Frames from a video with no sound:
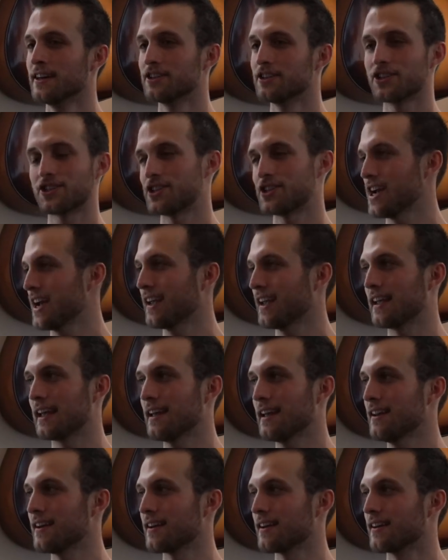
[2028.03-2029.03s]
Just checking
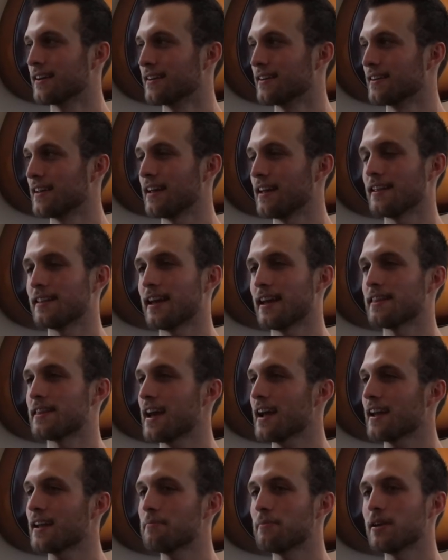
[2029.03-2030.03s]
in.
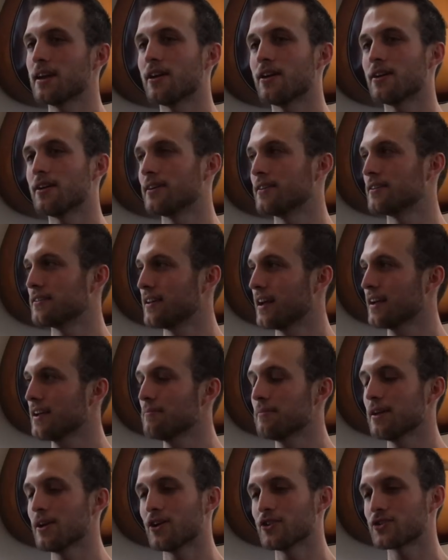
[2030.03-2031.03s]
That
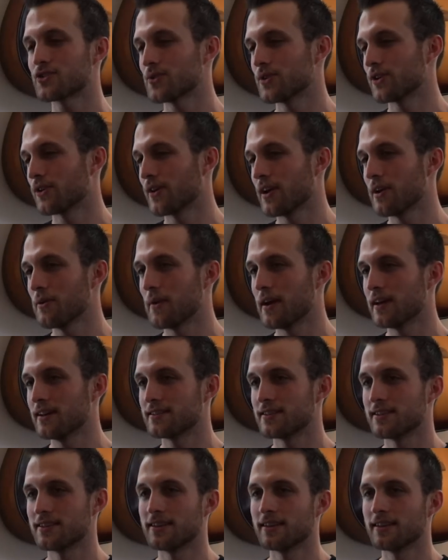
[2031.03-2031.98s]
can be also a great way to...